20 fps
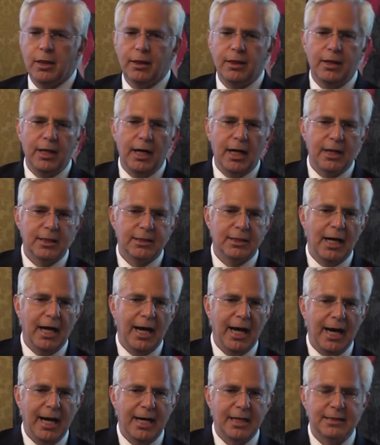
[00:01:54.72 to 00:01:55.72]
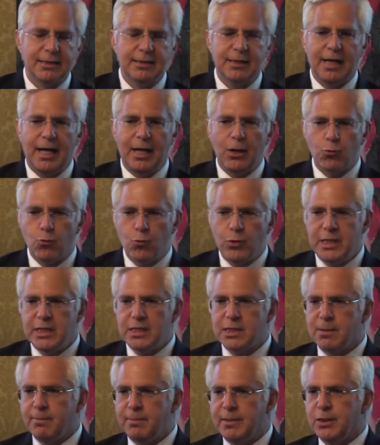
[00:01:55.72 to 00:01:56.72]
that has a
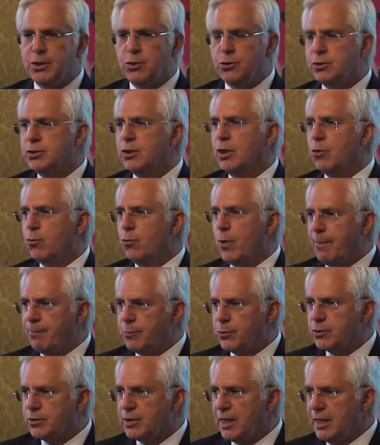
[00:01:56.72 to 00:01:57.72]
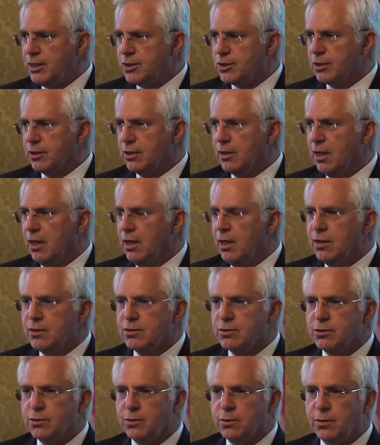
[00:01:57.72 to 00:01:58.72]
reasonably good reputation.
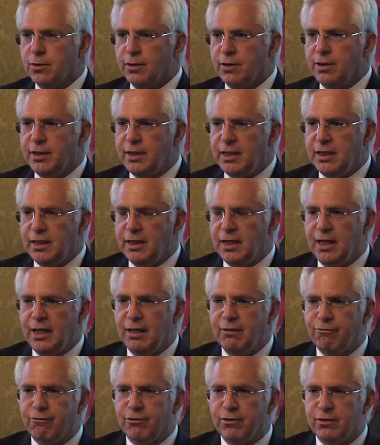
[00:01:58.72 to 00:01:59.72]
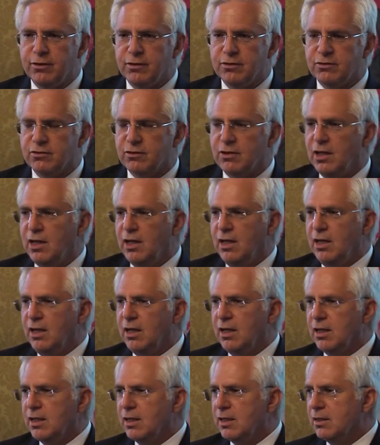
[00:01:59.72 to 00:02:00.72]
So the infamous
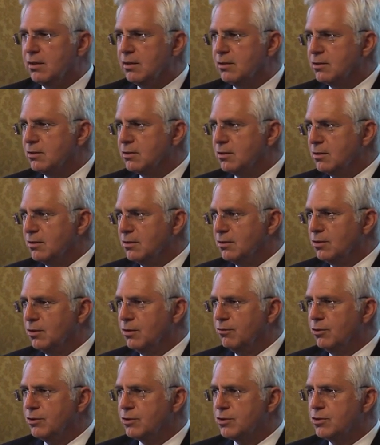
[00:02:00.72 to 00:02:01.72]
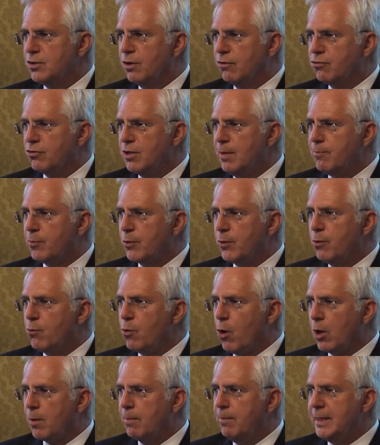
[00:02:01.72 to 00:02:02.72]
University of Slippery
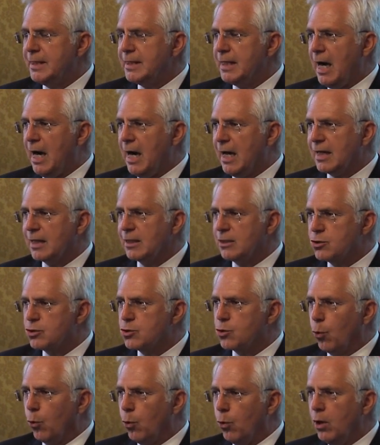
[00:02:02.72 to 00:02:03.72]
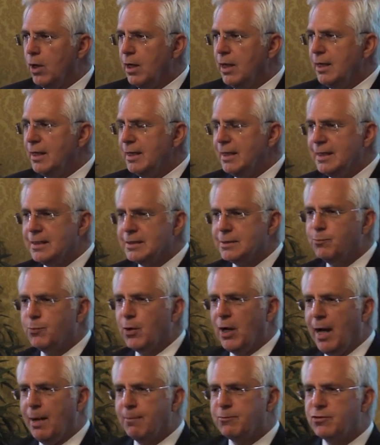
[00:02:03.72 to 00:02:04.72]
Rock, Mid-Arkansas, is
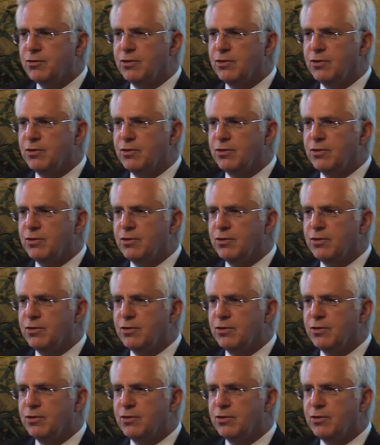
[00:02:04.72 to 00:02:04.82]
perhaps